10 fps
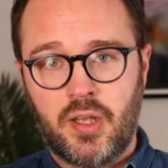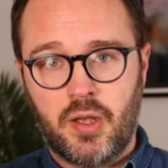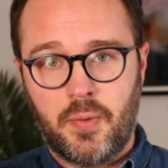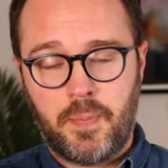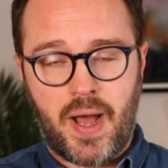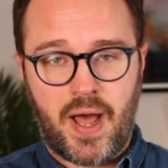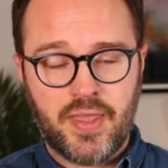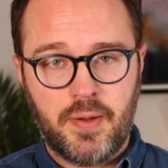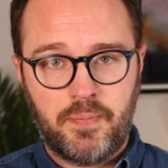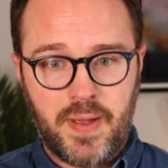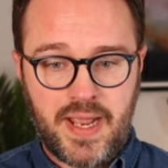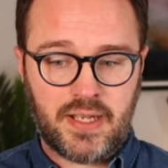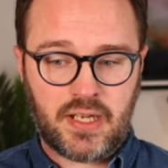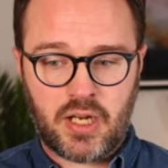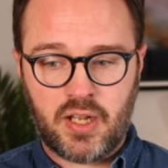But the big
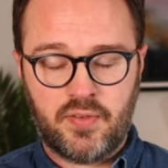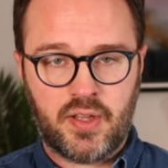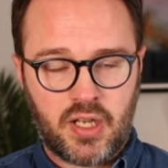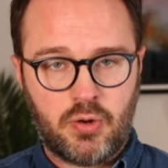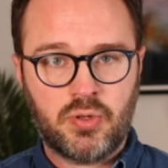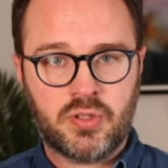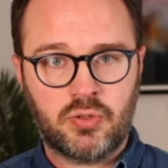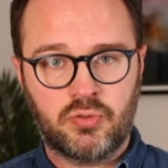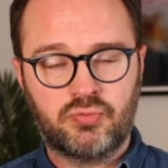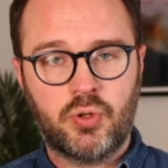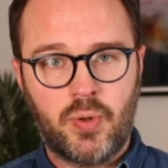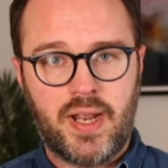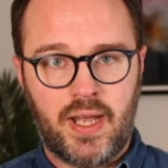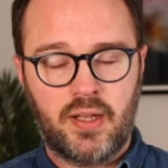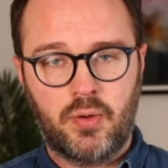the golden sort of rule here